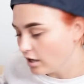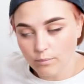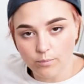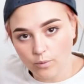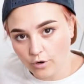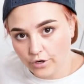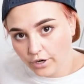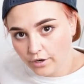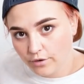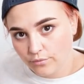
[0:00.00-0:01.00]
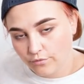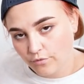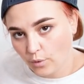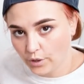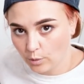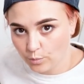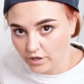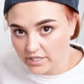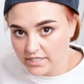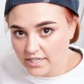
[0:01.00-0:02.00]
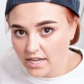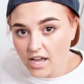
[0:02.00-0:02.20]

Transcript: a border for your print.